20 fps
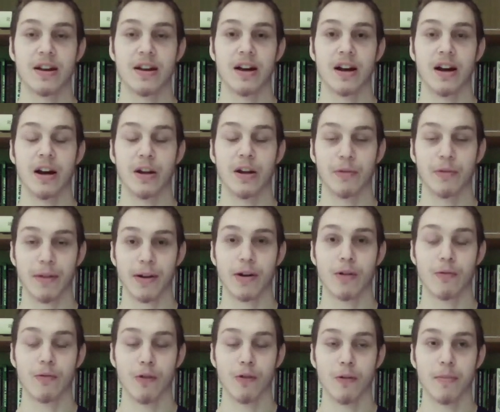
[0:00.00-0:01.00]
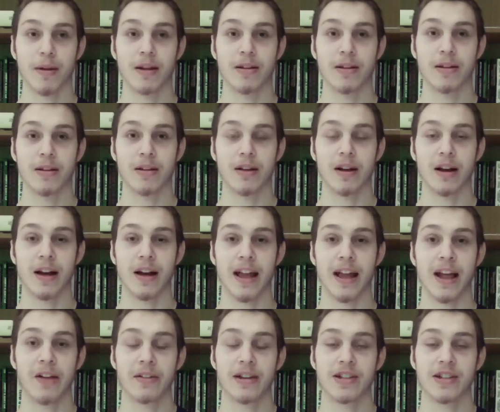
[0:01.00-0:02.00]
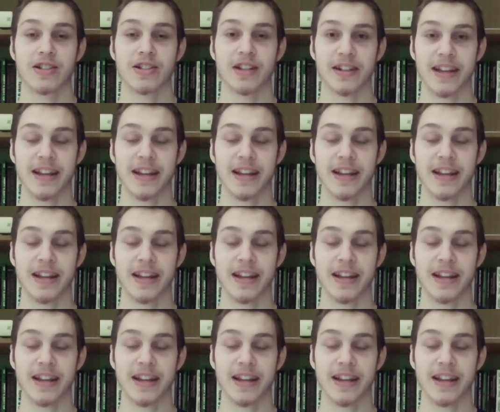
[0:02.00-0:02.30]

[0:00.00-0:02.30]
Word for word: uh, Greco Roman uh, Hellenistic